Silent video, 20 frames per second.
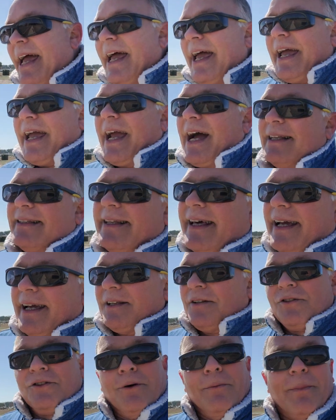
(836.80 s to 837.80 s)
and I take
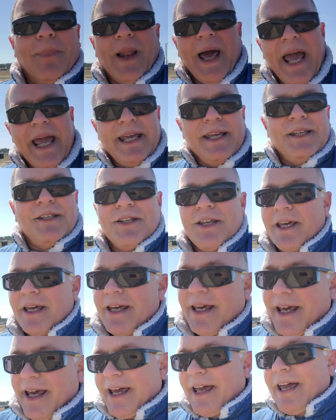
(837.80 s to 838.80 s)
it to some place
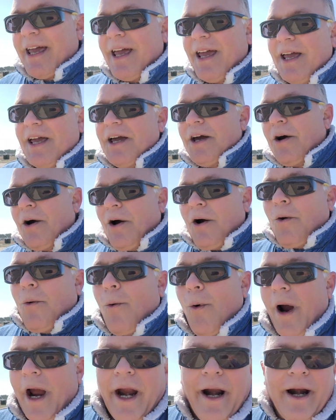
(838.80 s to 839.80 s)

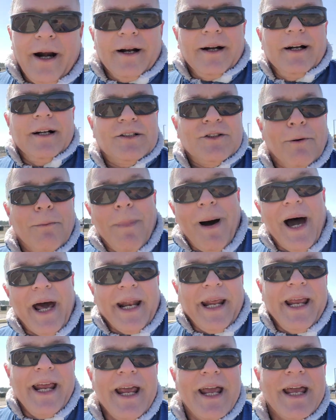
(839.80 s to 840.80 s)
where
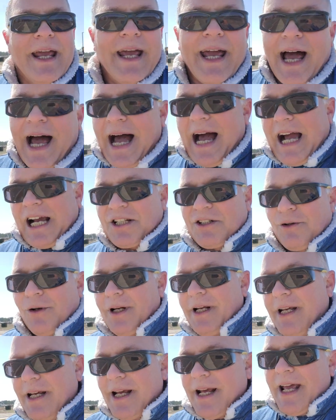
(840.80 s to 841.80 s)
somebody
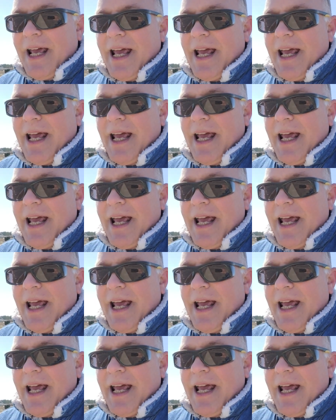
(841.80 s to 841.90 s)
actually